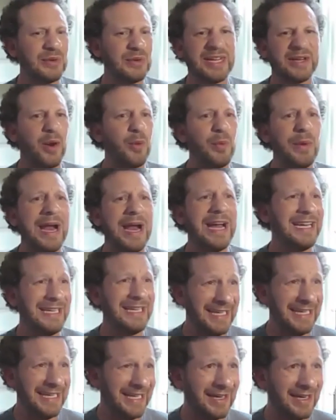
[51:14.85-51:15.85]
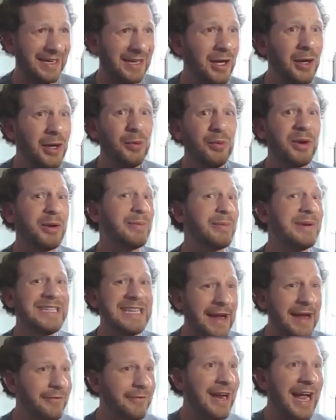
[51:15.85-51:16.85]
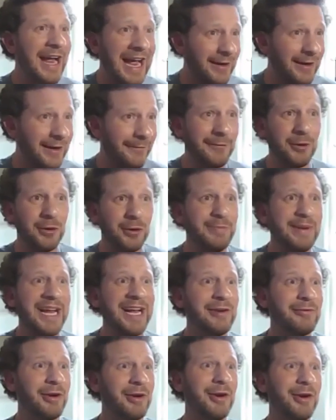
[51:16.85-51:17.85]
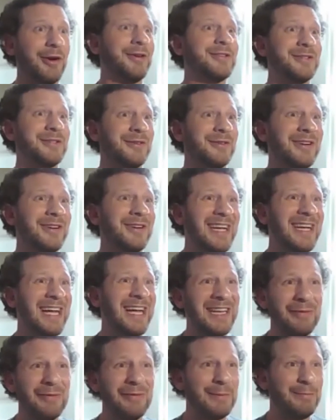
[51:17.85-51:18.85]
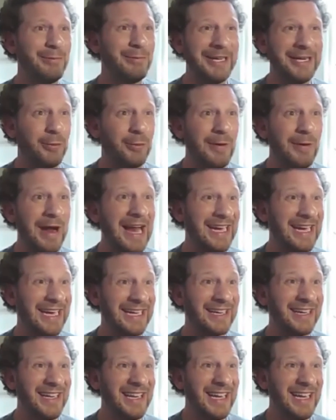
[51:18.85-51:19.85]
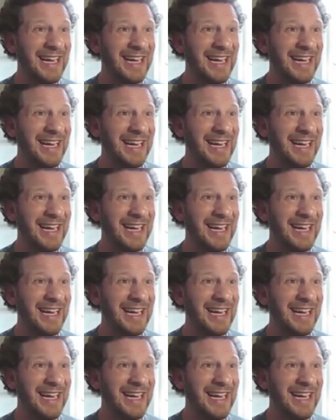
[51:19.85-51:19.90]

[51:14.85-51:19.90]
like a wedding gig where we never had a full band rehearsal and then we played a wedding